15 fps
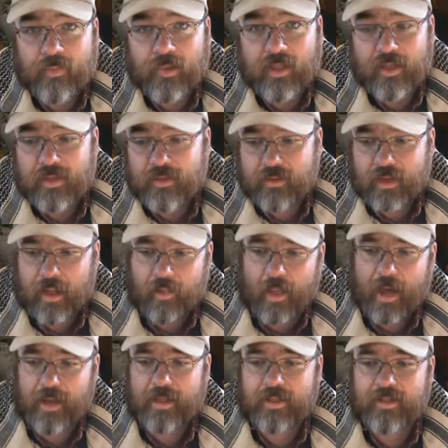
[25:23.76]
Because a
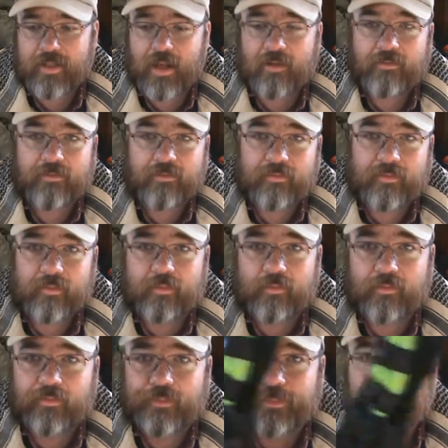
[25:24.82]
lot of this stuff
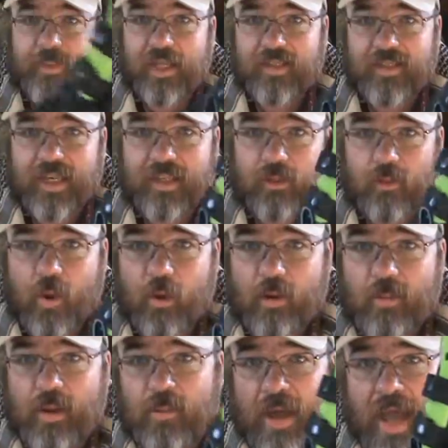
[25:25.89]
does get thrown
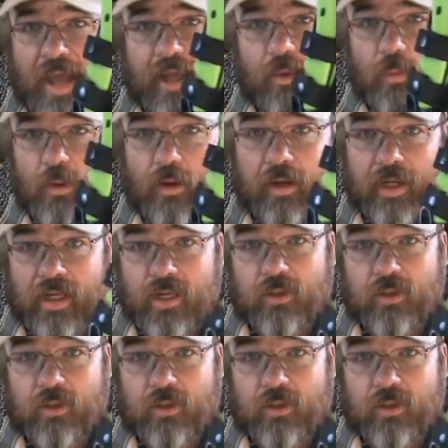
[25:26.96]
in my pack at work and